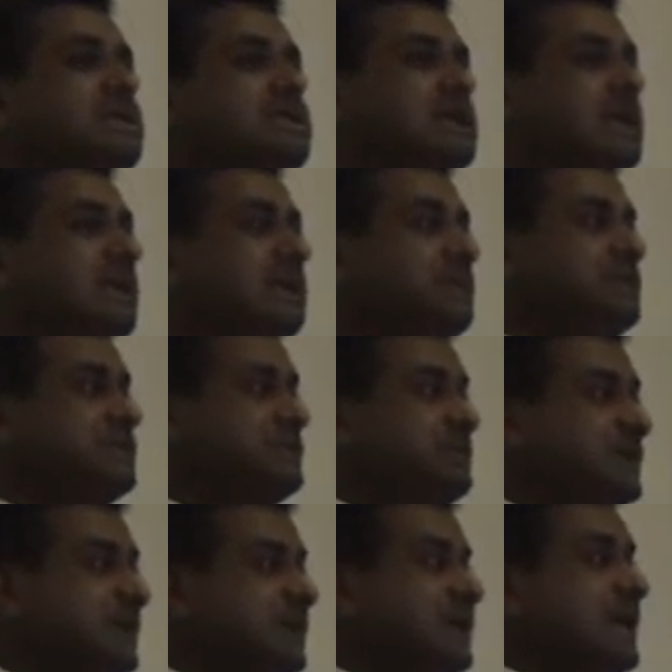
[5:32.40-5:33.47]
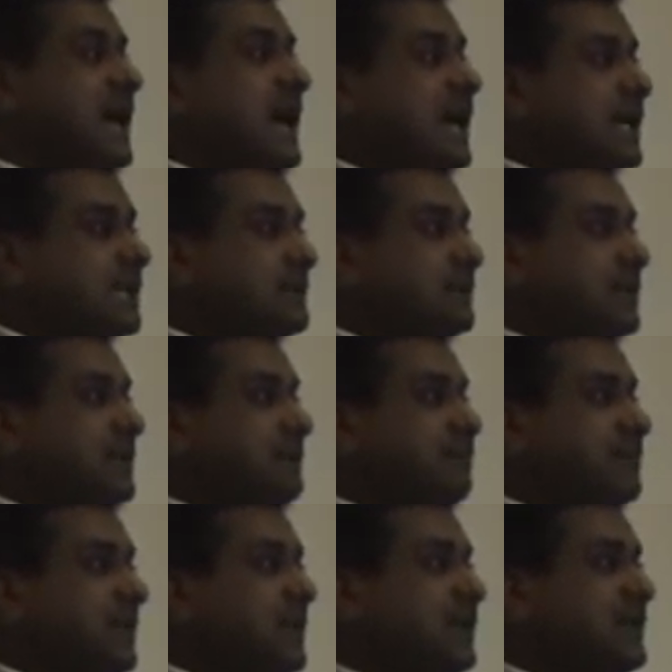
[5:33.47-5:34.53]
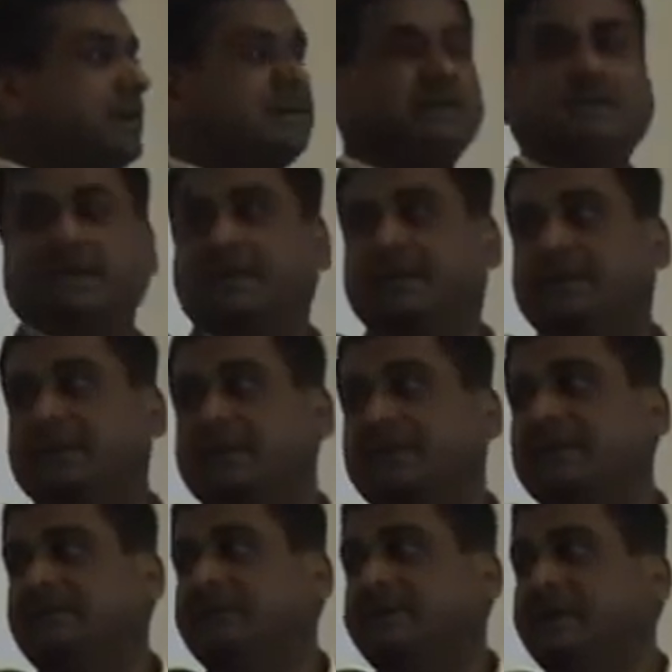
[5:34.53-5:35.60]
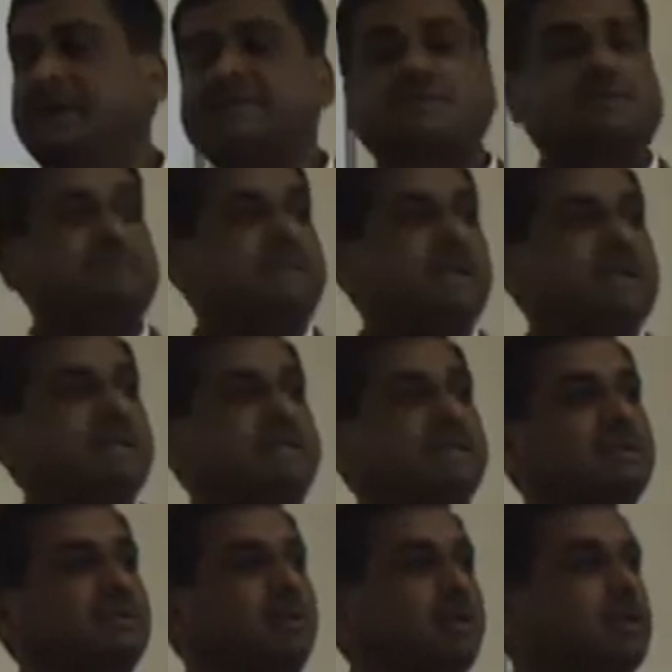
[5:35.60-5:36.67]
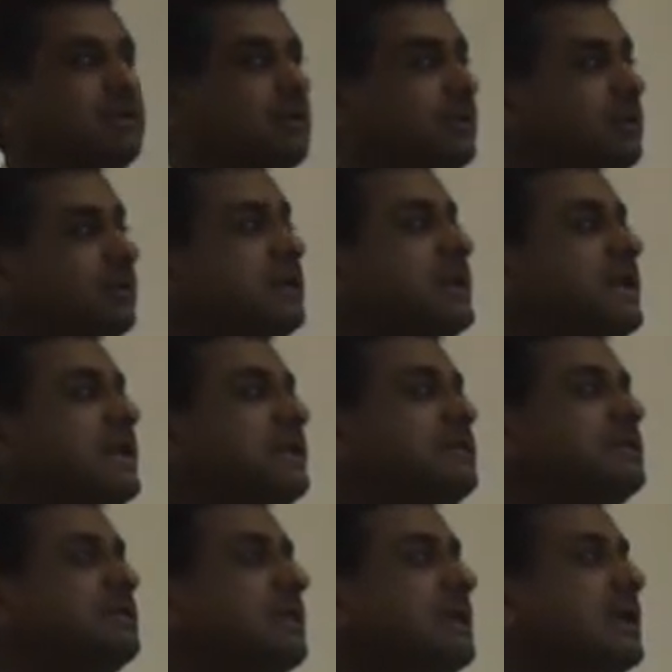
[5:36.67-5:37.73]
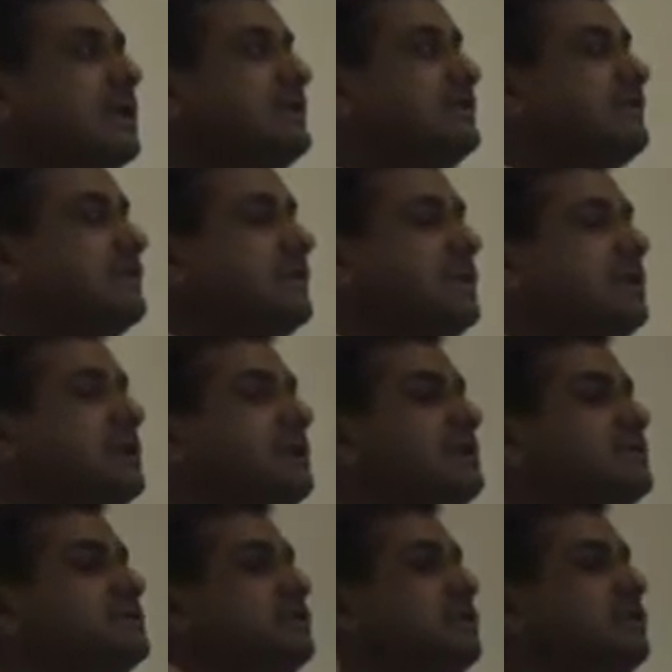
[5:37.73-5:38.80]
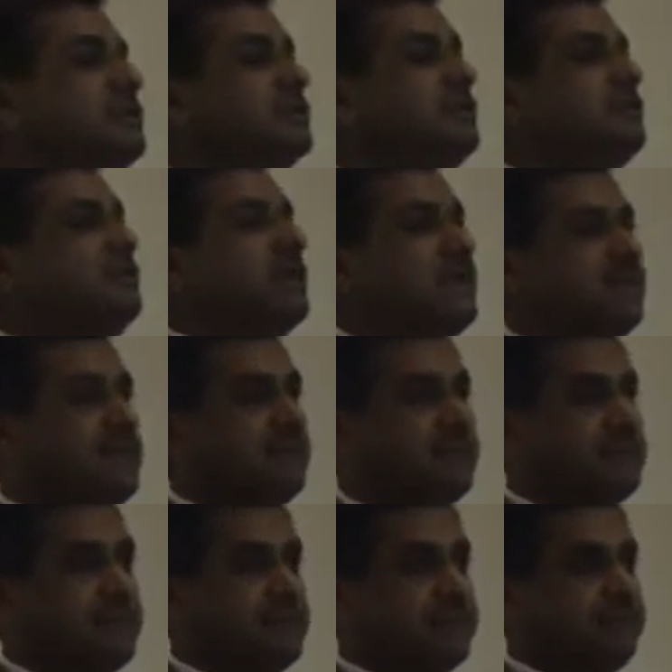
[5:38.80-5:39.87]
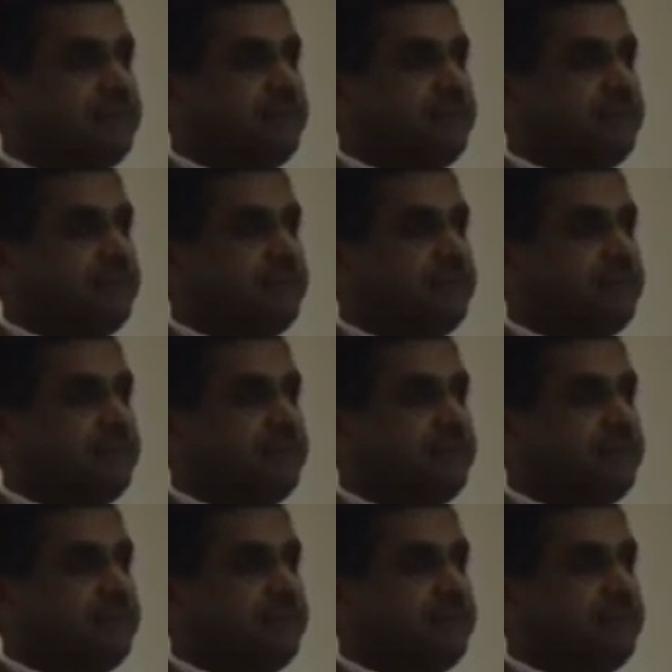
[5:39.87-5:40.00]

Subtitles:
self, spirit, atma, then the expression, what you're looking at in your life, is going to be very different.